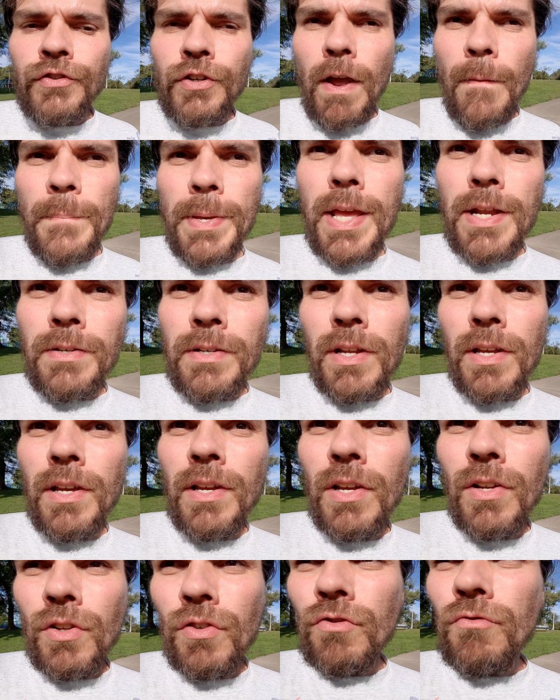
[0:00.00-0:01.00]

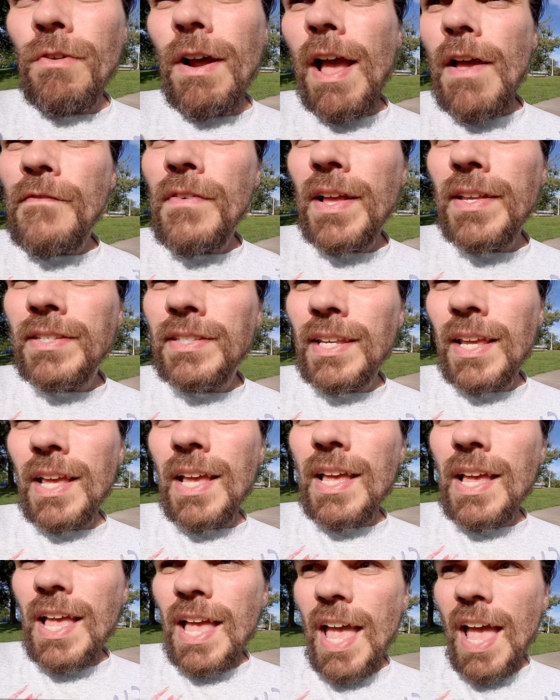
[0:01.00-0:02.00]
champion Travis,
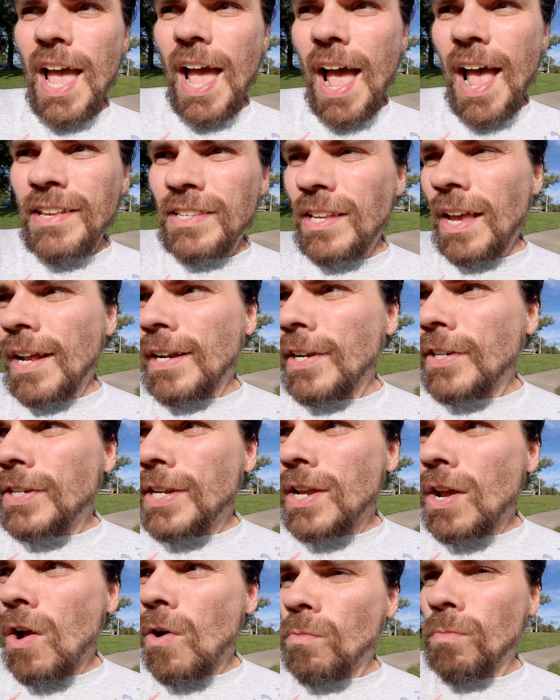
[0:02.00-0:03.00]
has signed a
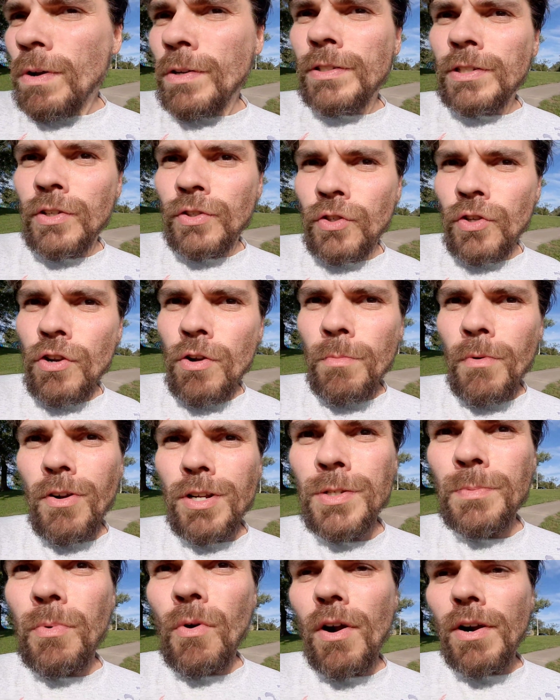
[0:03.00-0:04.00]
deal with Junior
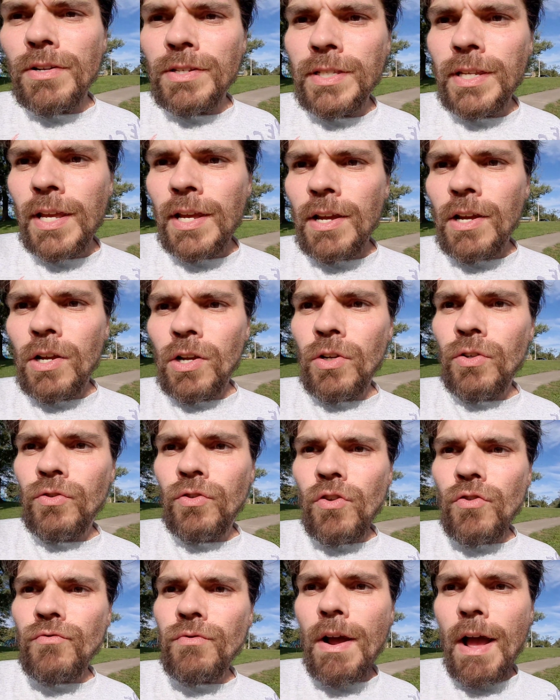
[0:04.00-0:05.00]
Motorsports
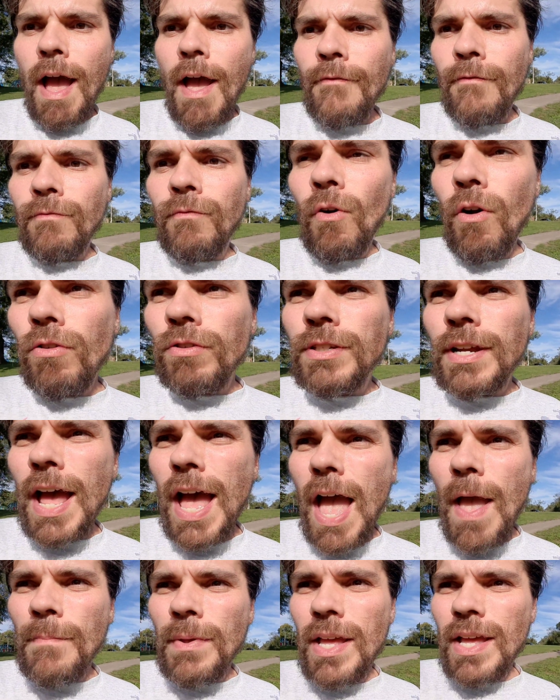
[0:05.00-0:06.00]
to drive
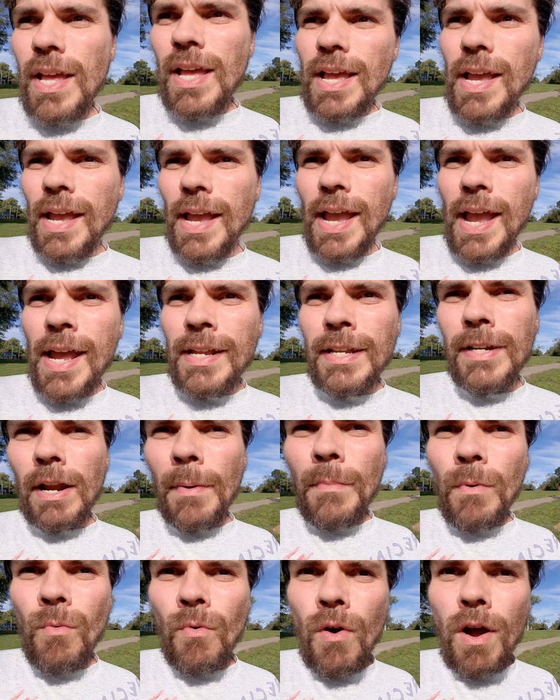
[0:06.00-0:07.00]
full-time in
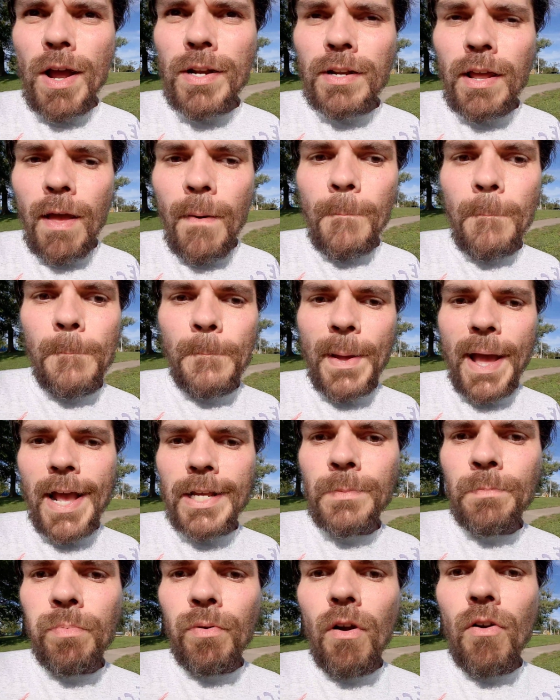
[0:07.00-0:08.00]
the #1
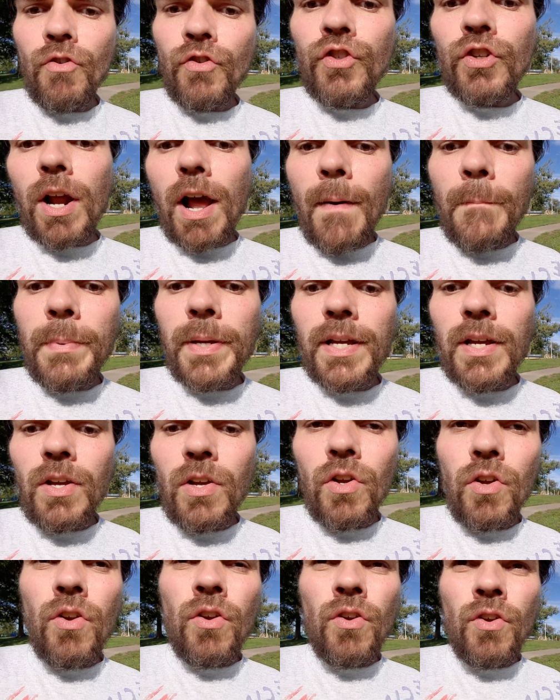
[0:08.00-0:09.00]
Bass Pro Shop
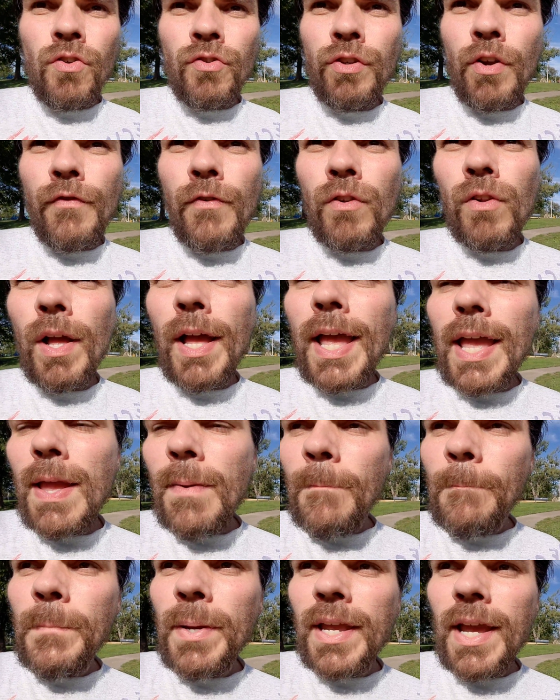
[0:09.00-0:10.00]

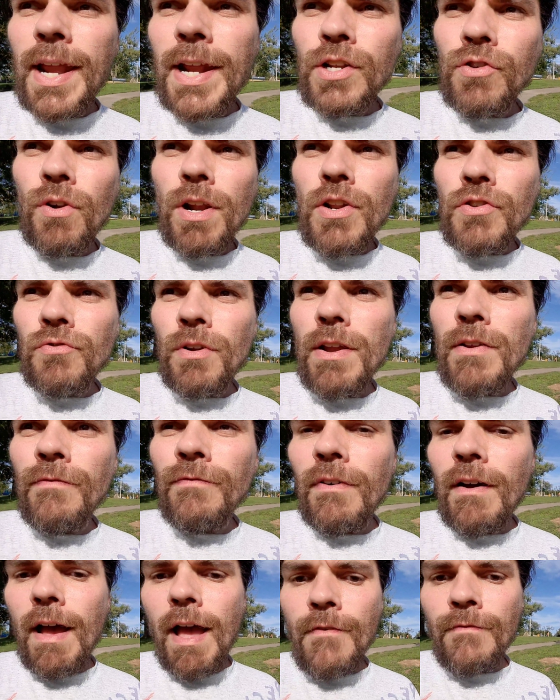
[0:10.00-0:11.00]
Chevrolet beginning
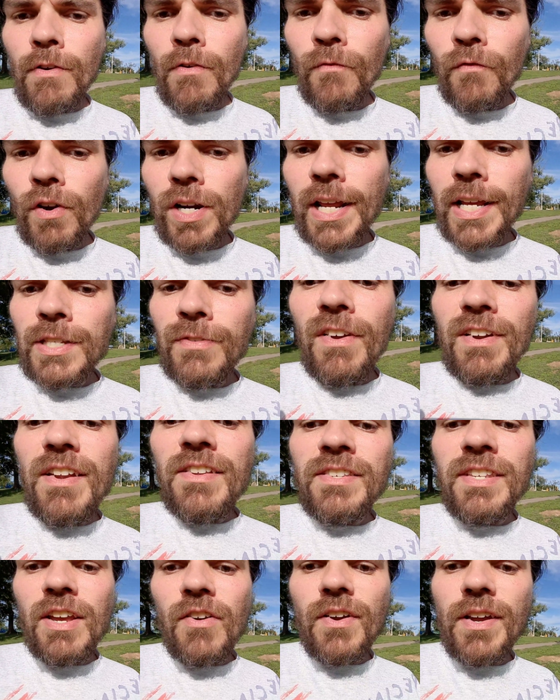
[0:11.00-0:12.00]
2025 for the
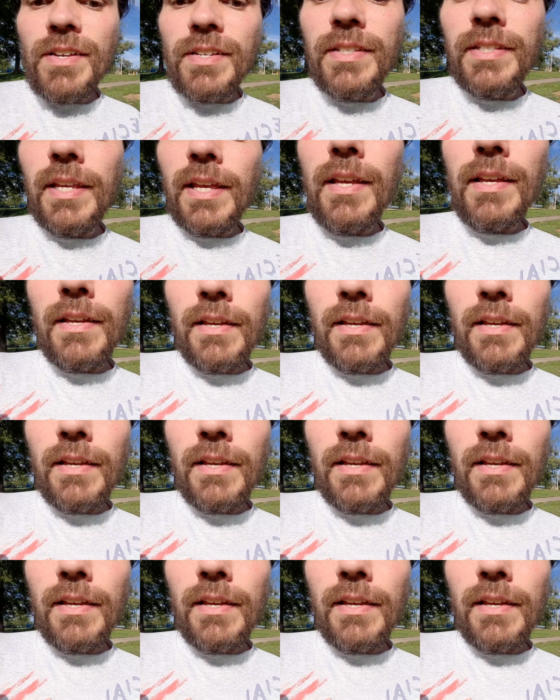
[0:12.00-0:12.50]
Xfinity Series.